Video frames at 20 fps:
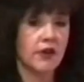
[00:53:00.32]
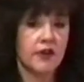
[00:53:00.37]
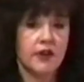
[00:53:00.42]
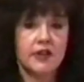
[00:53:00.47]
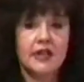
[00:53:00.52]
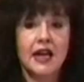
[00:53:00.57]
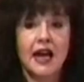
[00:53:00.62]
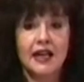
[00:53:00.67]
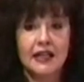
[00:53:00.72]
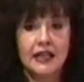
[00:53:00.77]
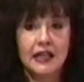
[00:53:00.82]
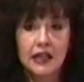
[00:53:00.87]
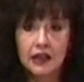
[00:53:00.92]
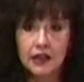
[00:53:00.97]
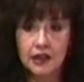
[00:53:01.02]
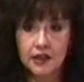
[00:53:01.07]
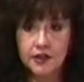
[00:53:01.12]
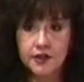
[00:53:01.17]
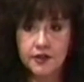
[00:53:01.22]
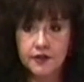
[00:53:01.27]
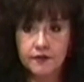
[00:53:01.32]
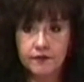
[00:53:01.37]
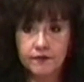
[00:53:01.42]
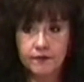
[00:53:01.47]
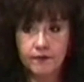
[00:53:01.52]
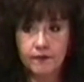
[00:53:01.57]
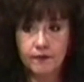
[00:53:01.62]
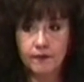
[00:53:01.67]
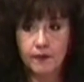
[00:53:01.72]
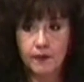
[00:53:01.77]
or the Dakinis.
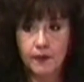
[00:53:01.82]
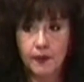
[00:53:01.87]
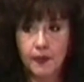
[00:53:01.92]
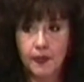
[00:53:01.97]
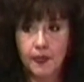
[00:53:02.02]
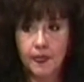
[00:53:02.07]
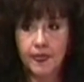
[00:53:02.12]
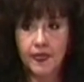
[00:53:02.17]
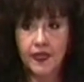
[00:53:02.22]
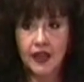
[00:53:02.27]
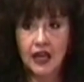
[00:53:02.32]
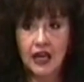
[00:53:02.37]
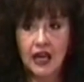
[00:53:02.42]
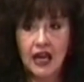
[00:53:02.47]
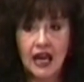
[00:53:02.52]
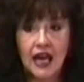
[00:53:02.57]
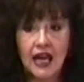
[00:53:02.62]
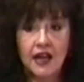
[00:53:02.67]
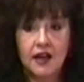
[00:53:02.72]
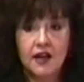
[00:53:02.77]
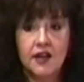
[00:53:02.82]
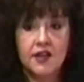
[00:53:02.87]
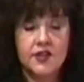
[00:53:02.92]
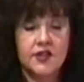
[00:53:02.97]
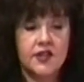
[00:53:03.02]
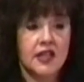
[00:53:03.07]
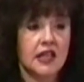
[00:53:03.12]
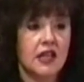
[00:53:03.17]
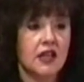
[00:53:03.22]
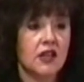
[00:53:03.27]
And it
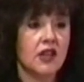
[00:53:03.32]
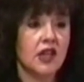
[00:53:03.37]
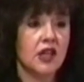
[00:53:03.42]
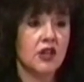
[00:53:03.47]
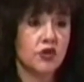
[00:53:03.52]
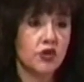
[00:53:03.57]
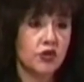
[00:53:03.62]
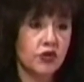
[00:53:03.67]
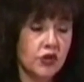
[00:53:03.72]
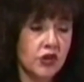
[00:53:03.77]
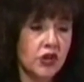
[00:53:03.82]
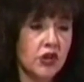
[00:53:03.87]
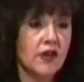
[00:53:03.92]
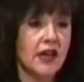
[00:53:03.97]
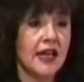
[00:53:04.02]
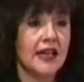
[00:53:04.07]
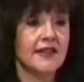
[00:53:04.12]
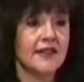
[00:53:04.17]
is the true